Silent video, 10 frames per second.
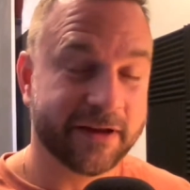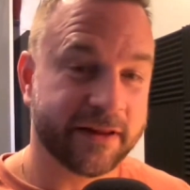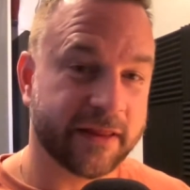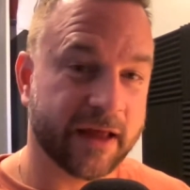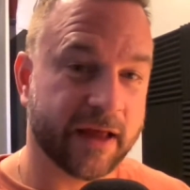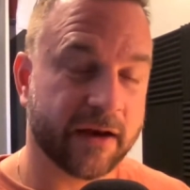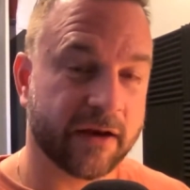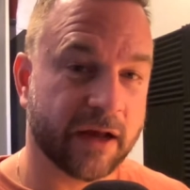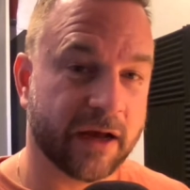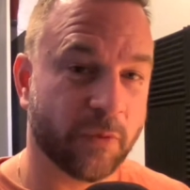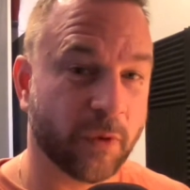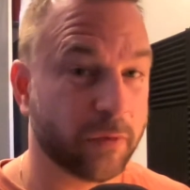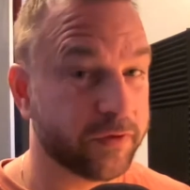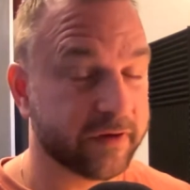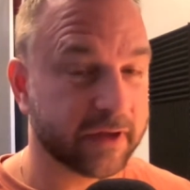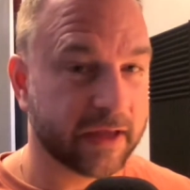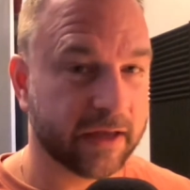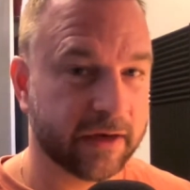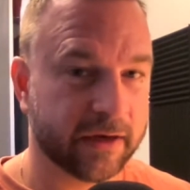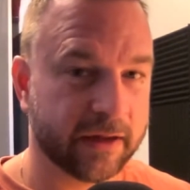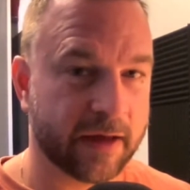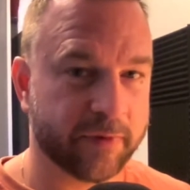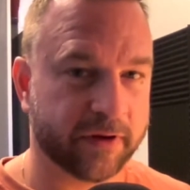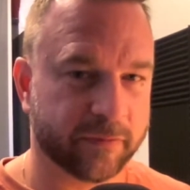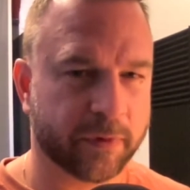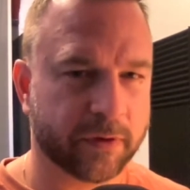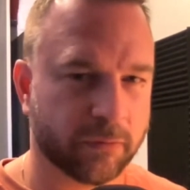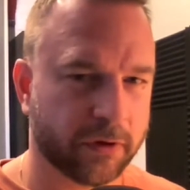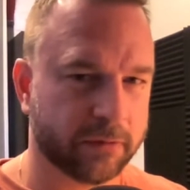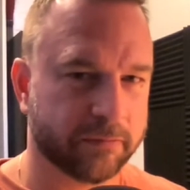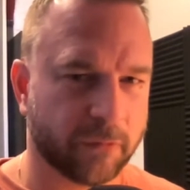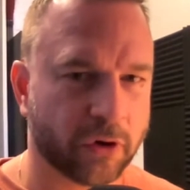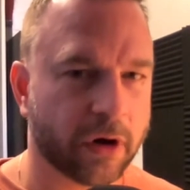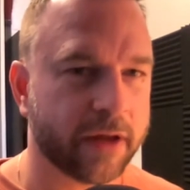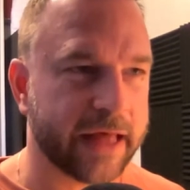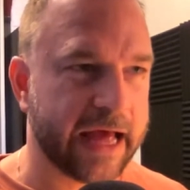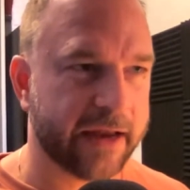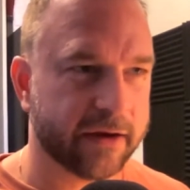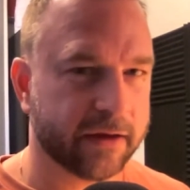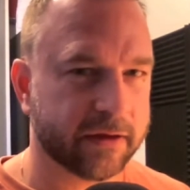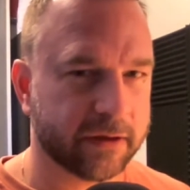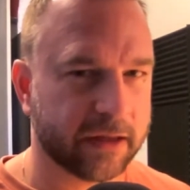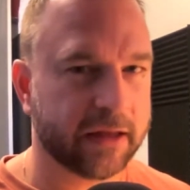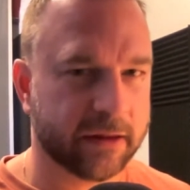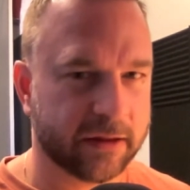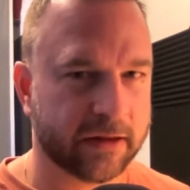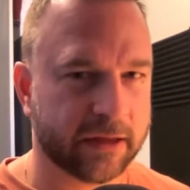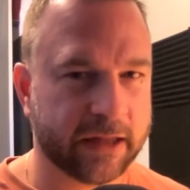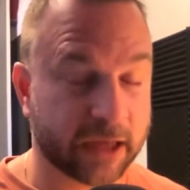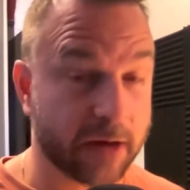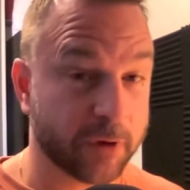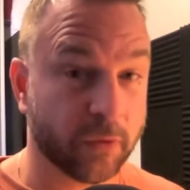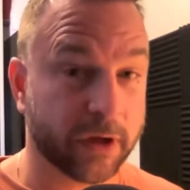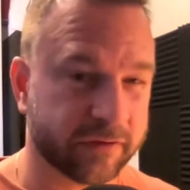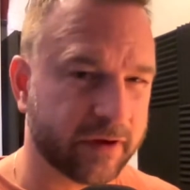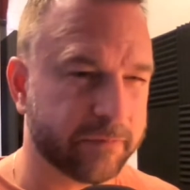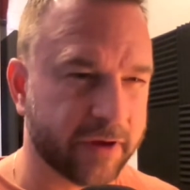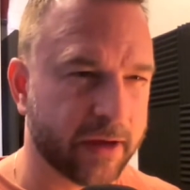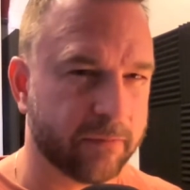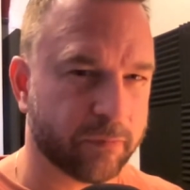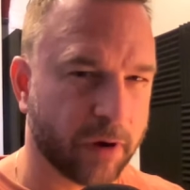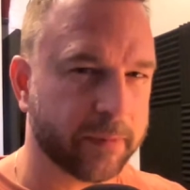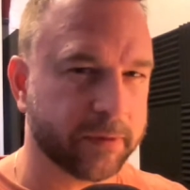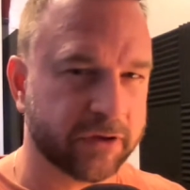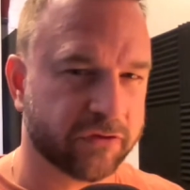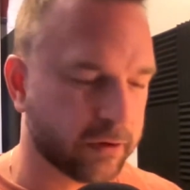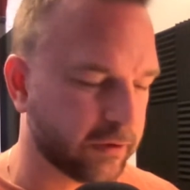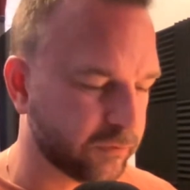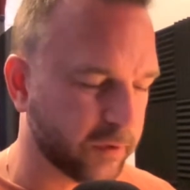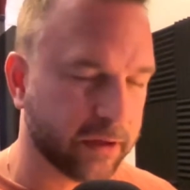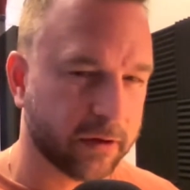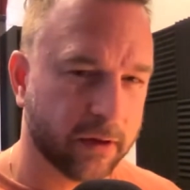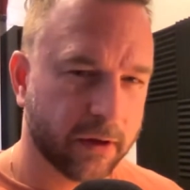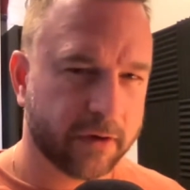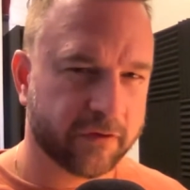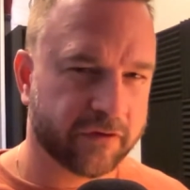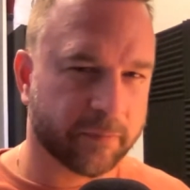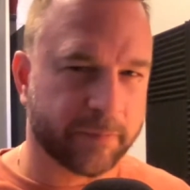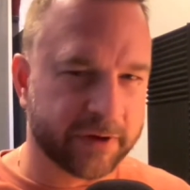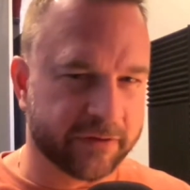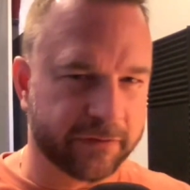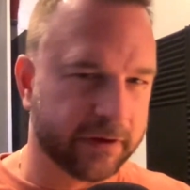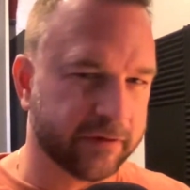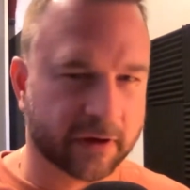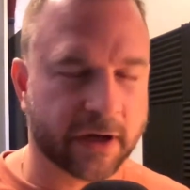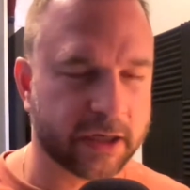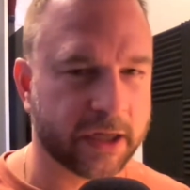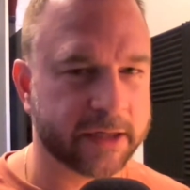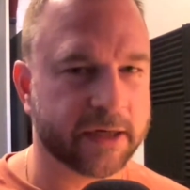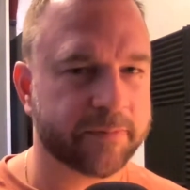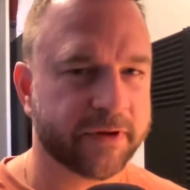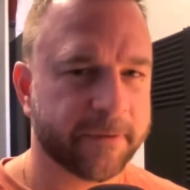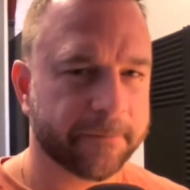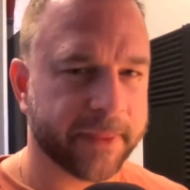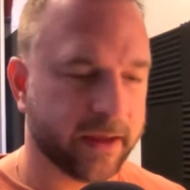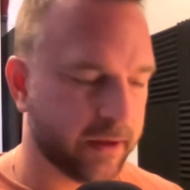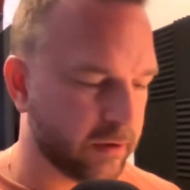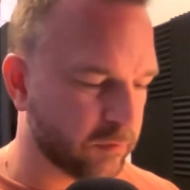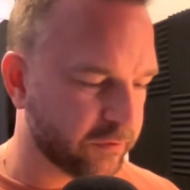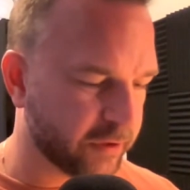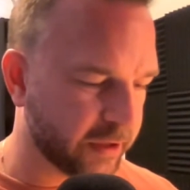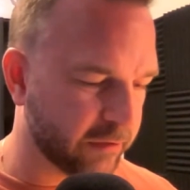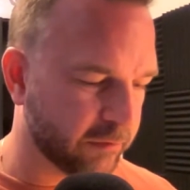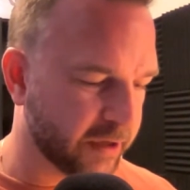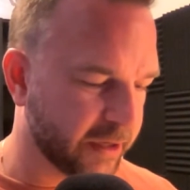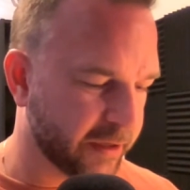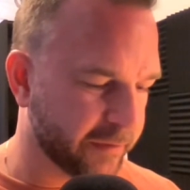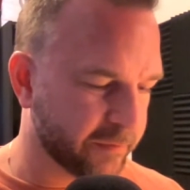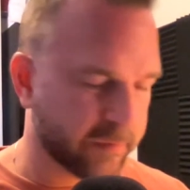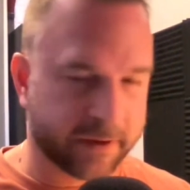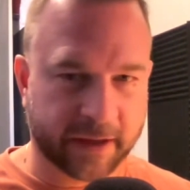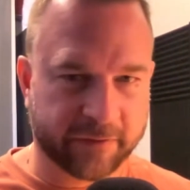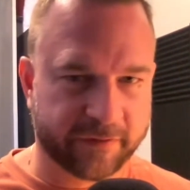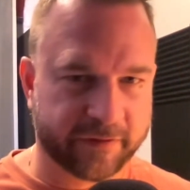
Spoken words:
than what was indicated in that piece. But we'll more on that in the coming weeks, sometime probably during this week. Just a bunch of things that got to line up, and we're trying to get